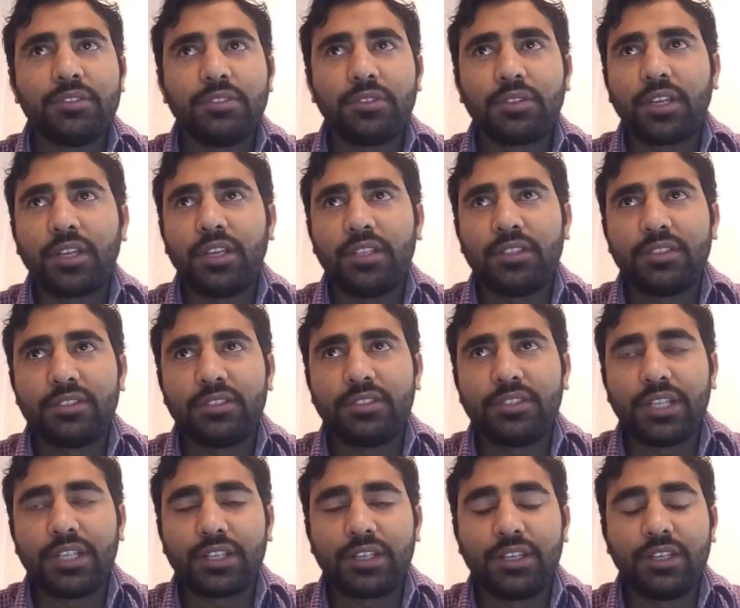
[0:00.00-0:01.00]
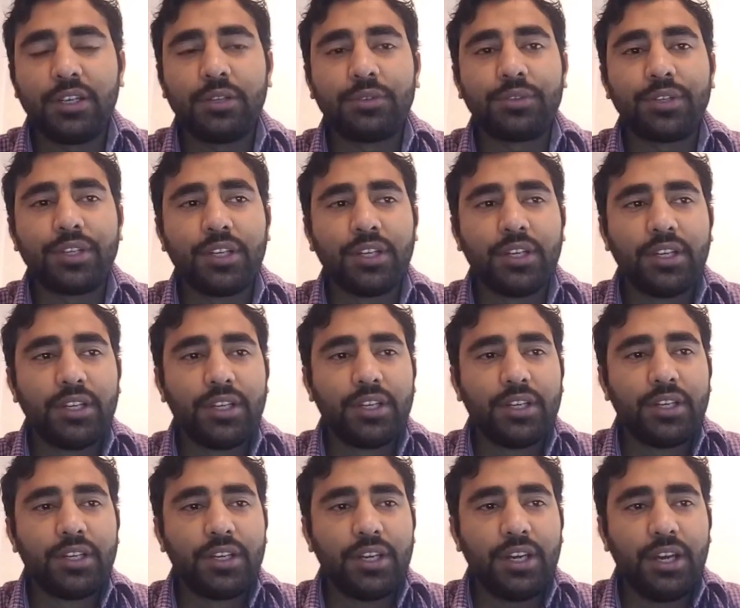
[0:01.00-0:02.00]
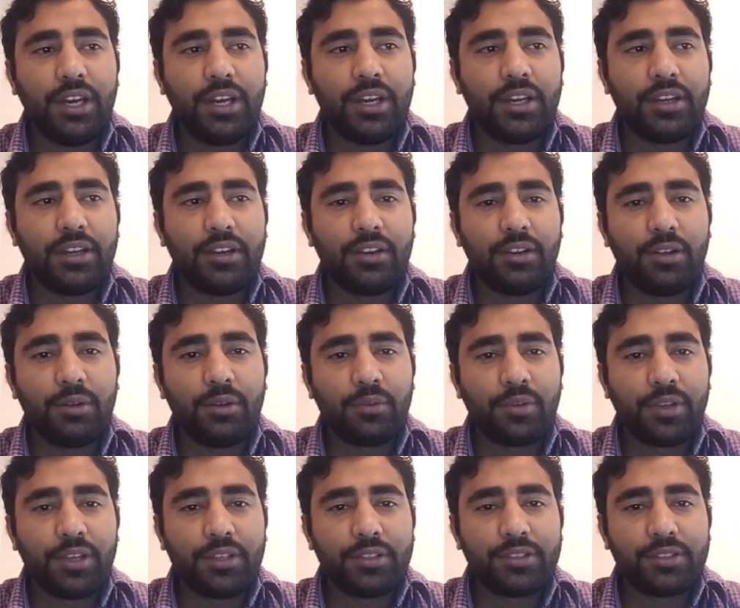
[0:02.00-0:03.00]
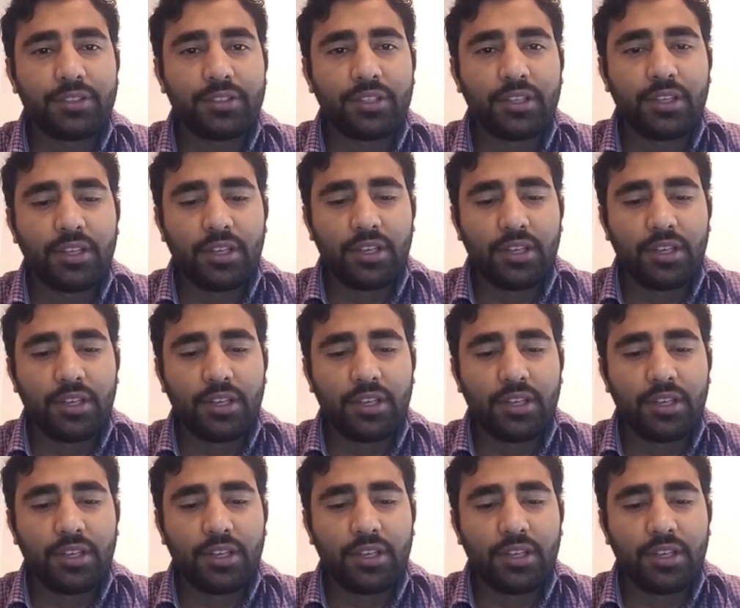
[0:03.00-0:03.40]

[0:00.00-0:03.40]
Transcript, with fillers: You can check it out, and yes, always